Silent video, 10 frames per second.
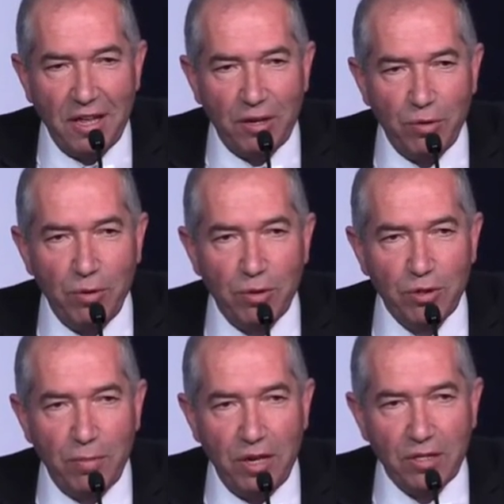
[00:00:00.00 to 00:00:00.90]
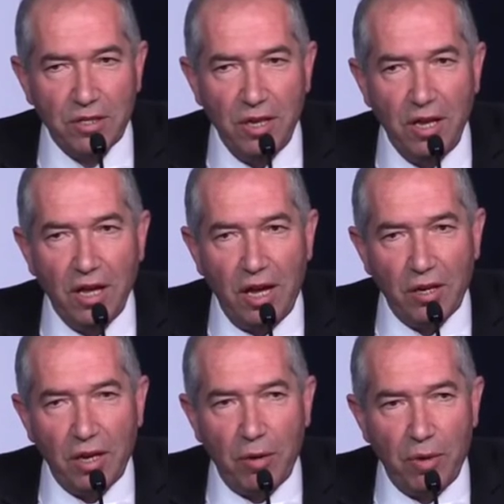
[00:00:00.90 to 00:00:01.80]
Thank you so much,
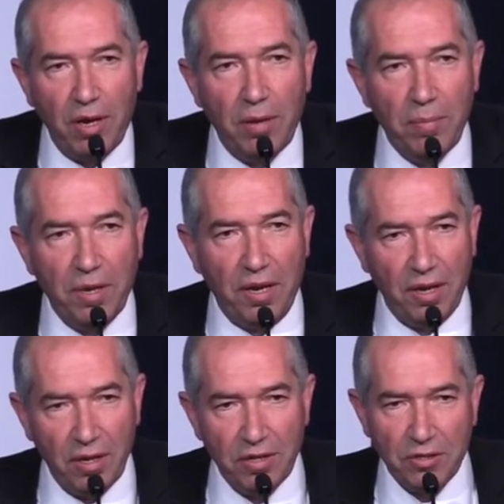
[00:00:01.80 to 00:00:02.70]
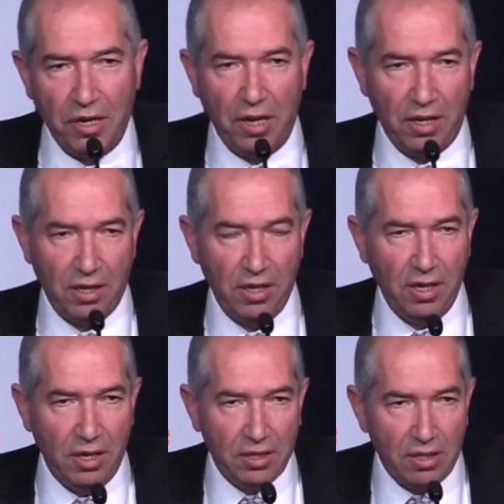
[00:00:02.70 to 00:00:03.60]
and I will be sharing
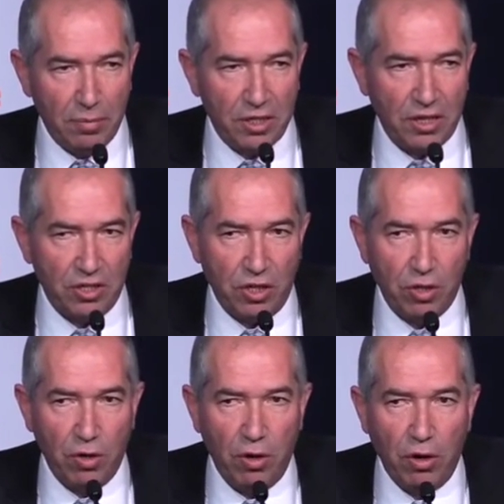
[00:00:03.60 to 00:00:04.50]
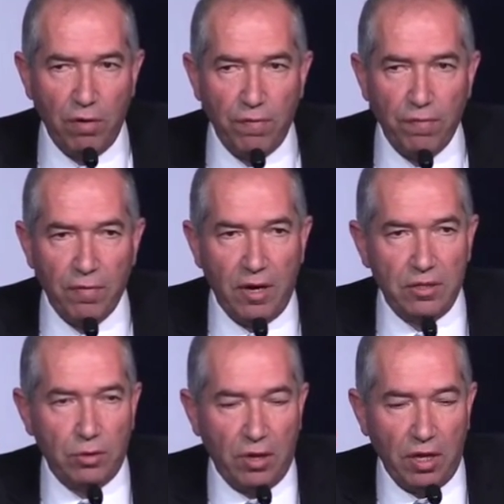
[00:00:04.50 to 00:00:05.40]
some discussion follow
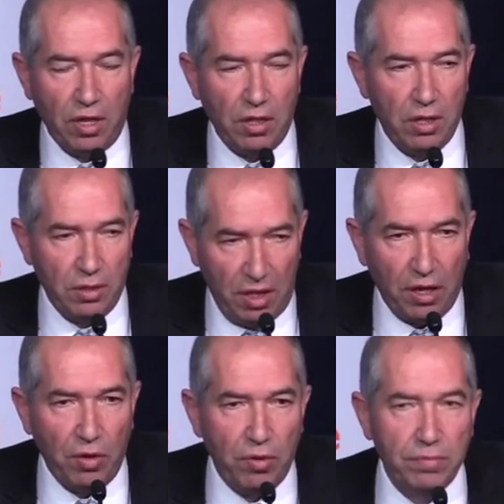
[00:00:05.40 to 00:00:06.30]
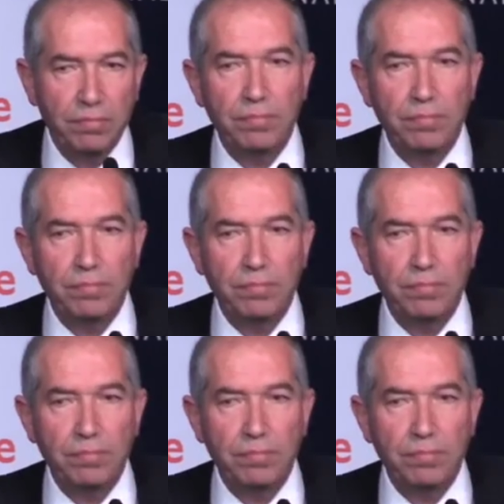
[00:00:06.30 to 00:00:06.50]
us together. Thank you.